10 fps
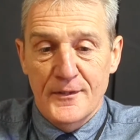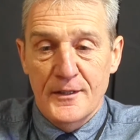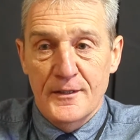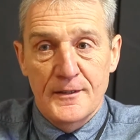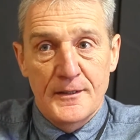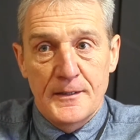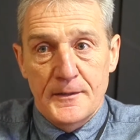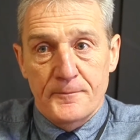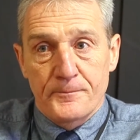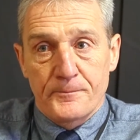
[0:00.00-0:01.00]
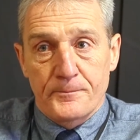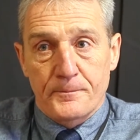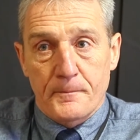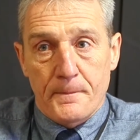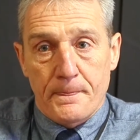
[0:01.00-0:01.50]
A lot of players at that
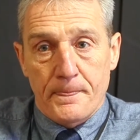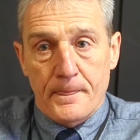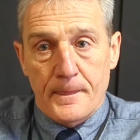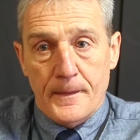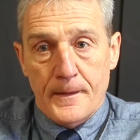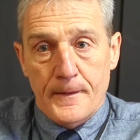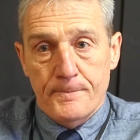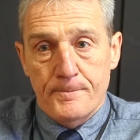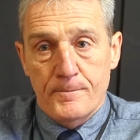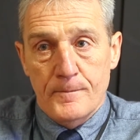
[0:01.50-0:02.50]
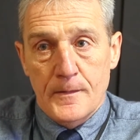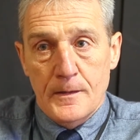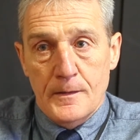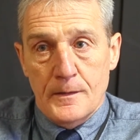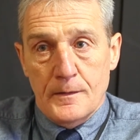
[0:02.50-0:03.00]
time were signed from the junior